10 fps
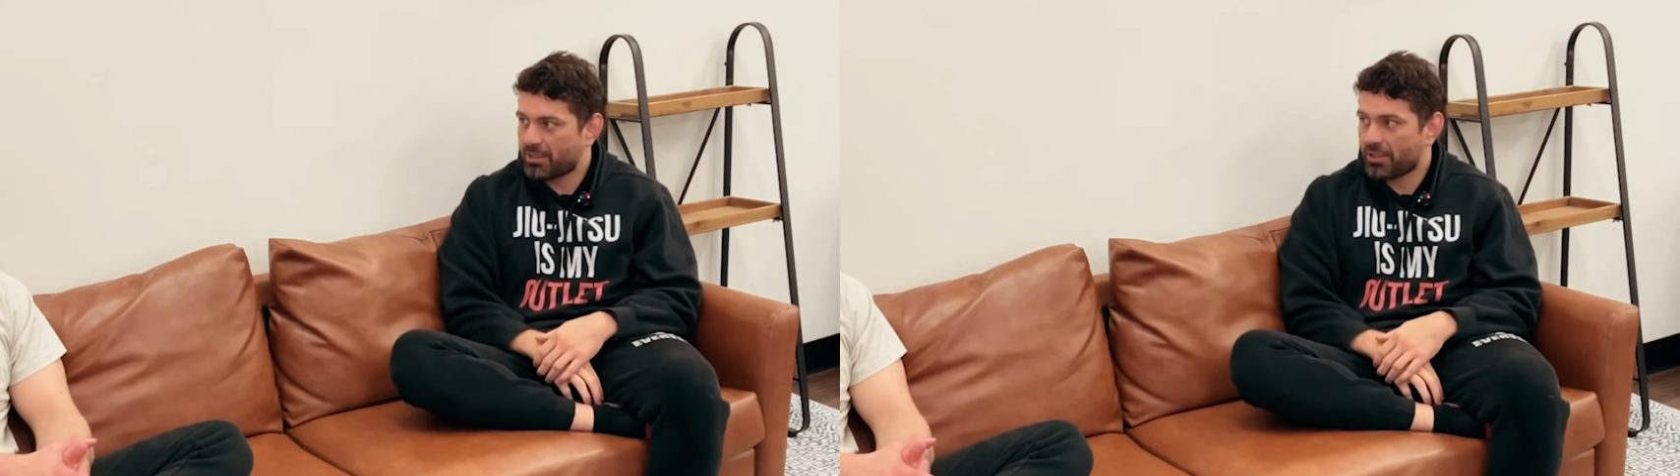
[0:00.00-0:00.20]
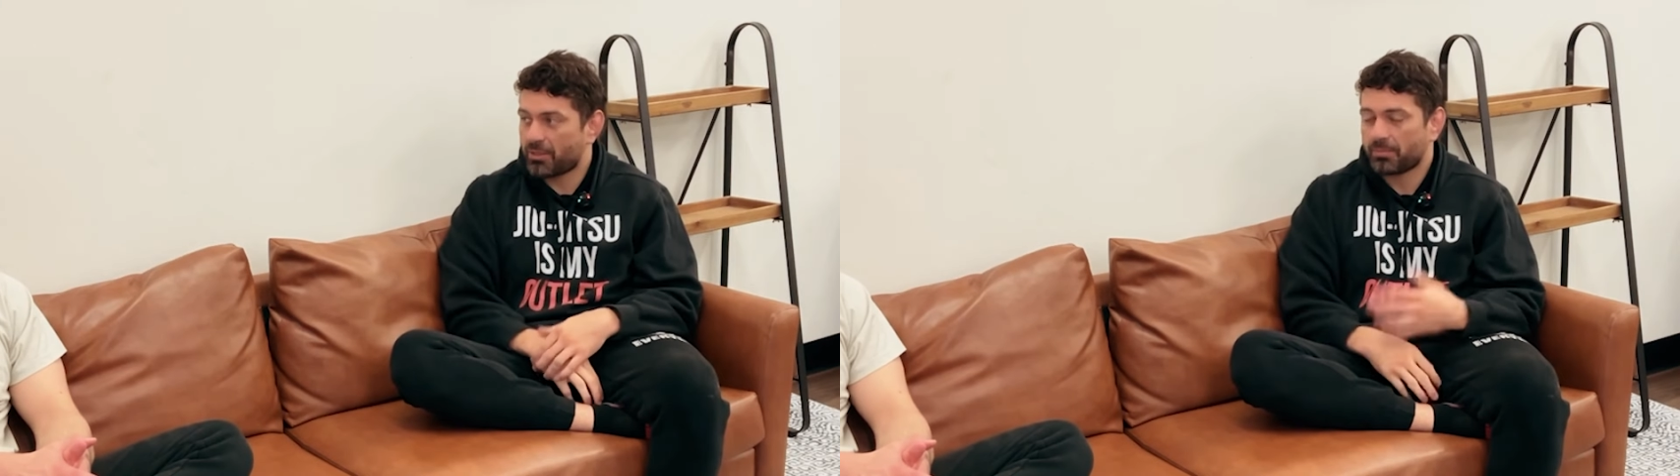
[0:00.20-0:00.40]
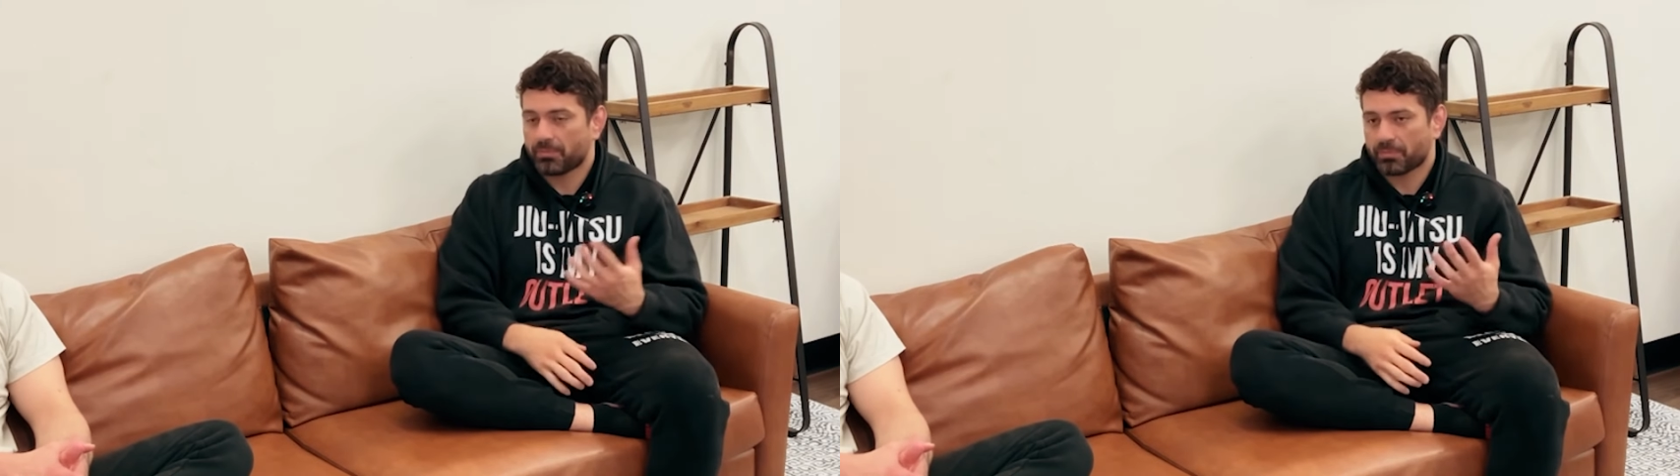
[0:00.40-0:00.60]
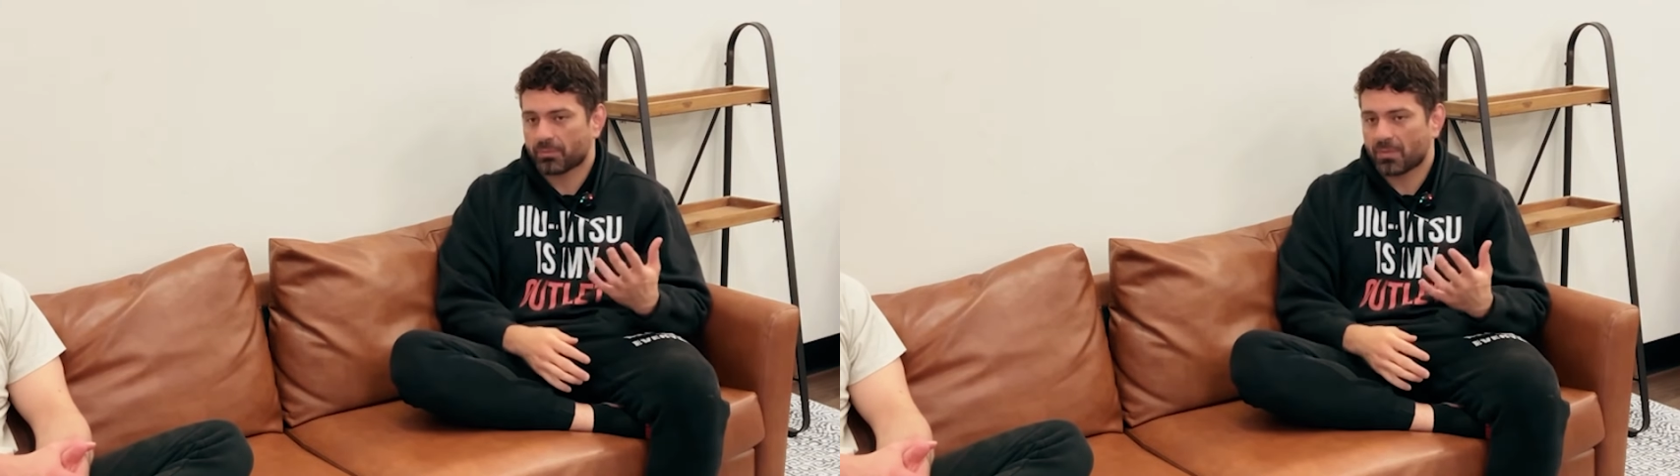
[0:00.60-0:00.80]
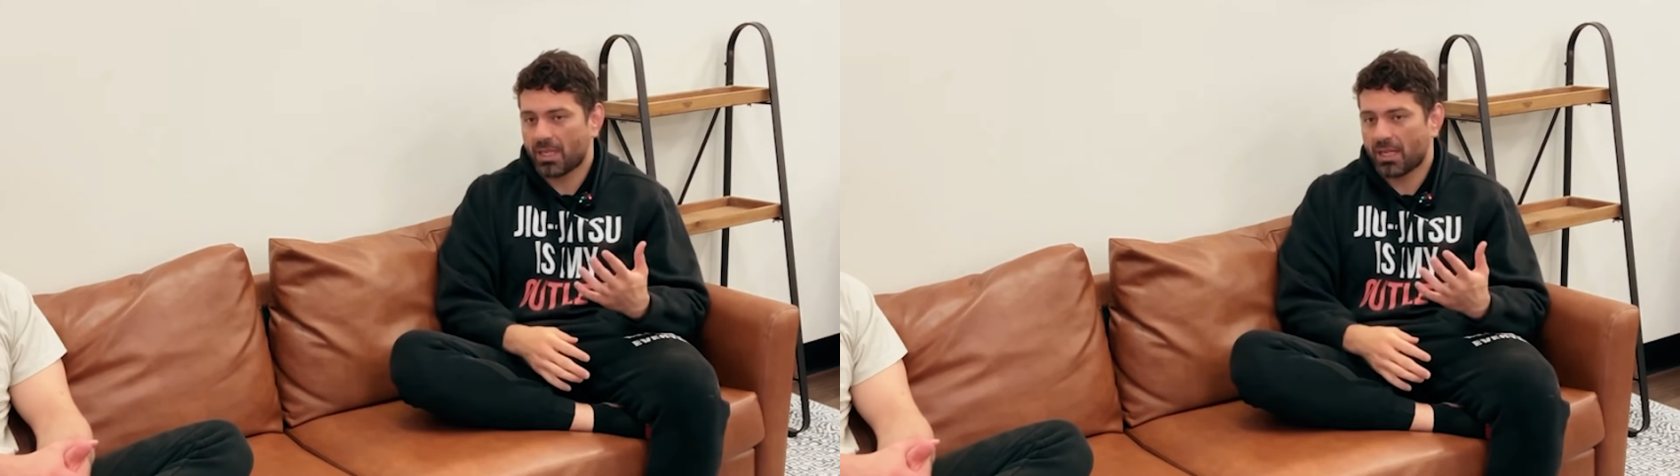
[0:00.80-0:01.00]
so
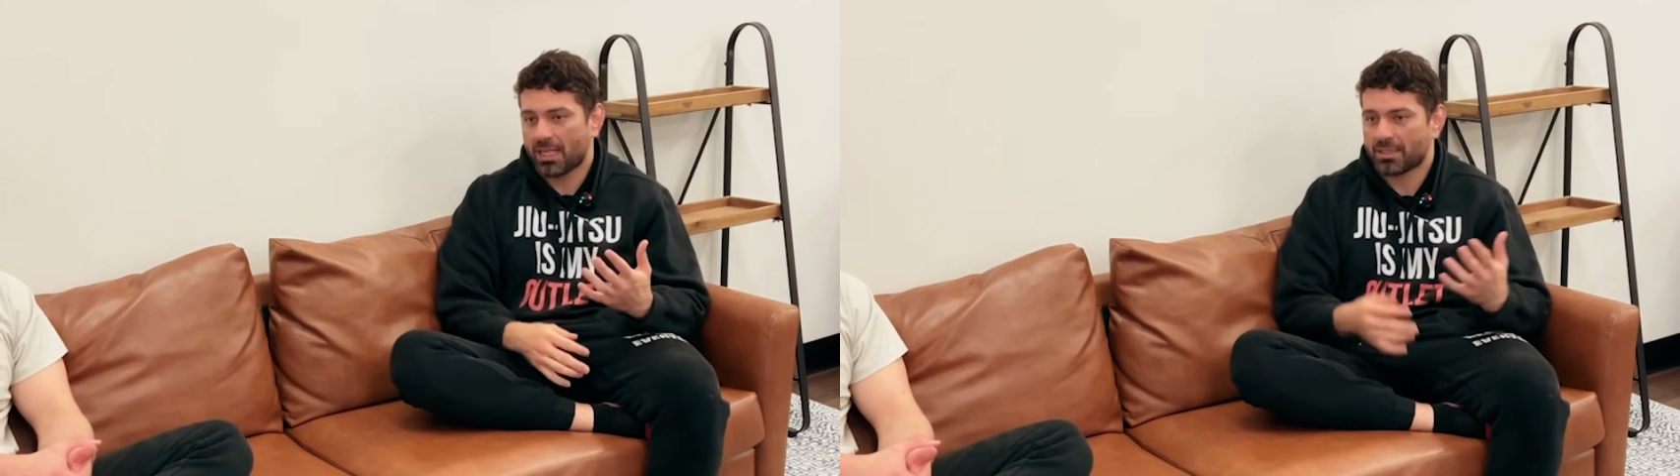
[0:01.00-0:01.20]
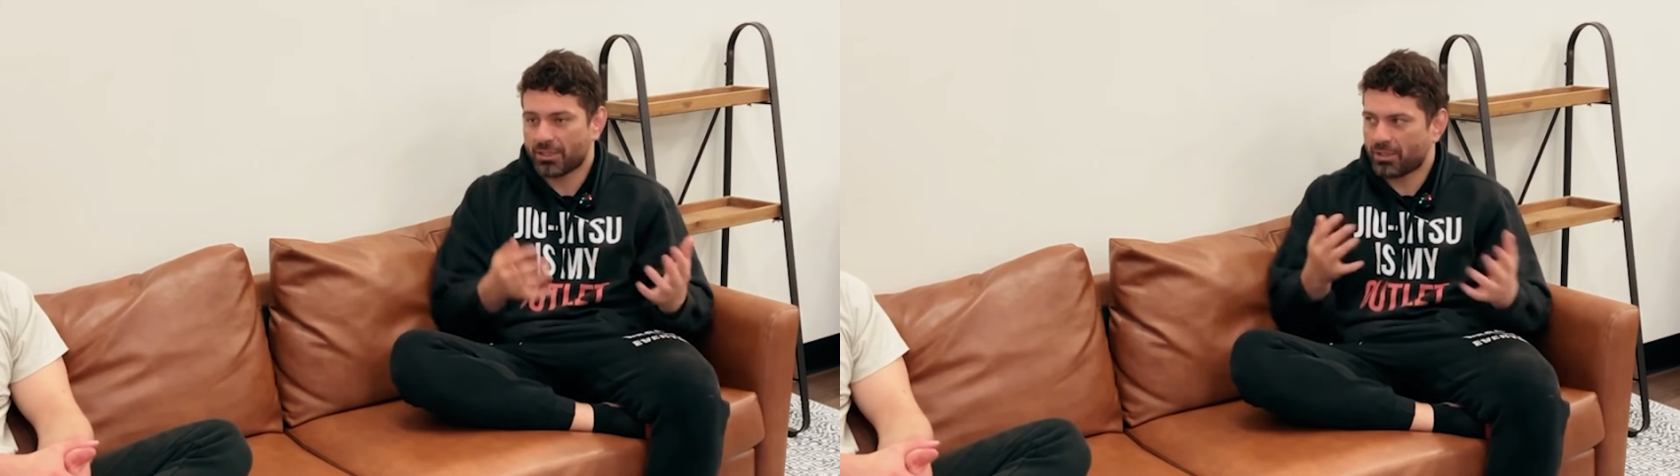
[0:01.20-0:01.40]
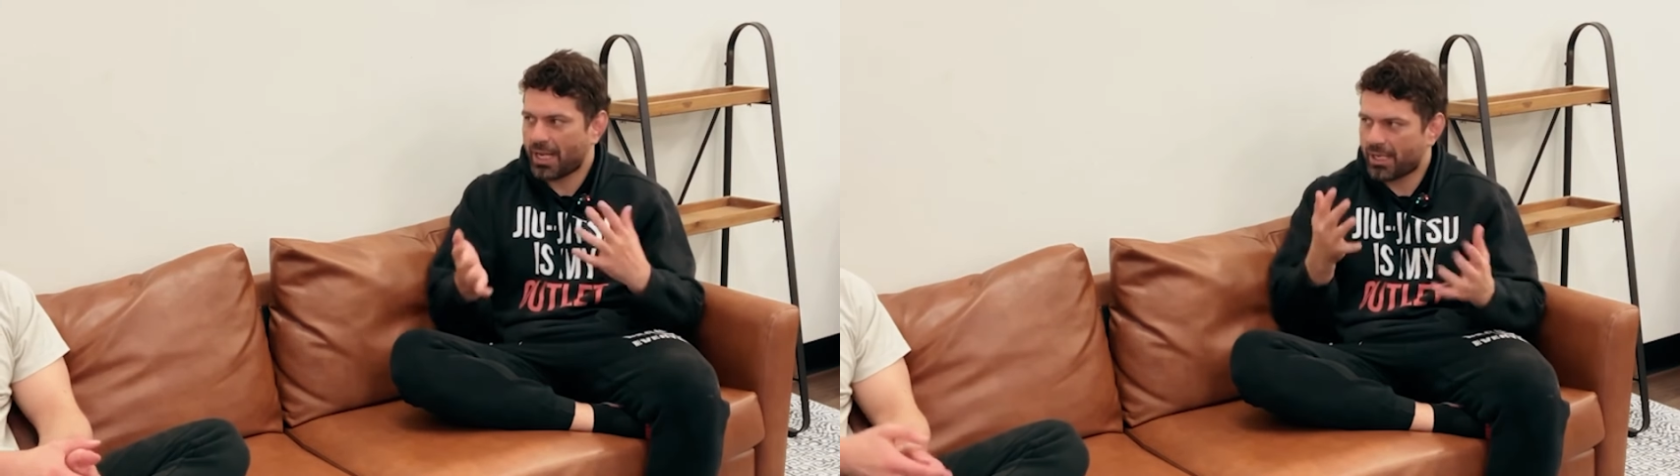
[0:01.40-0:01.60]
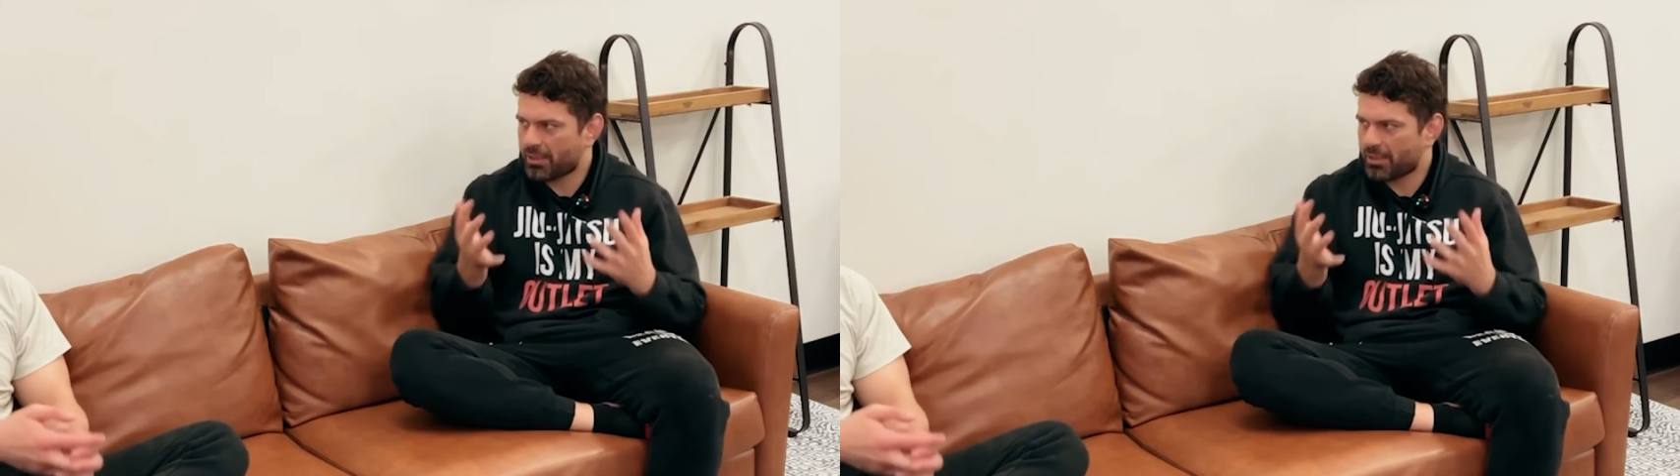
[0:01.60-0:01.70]
I still had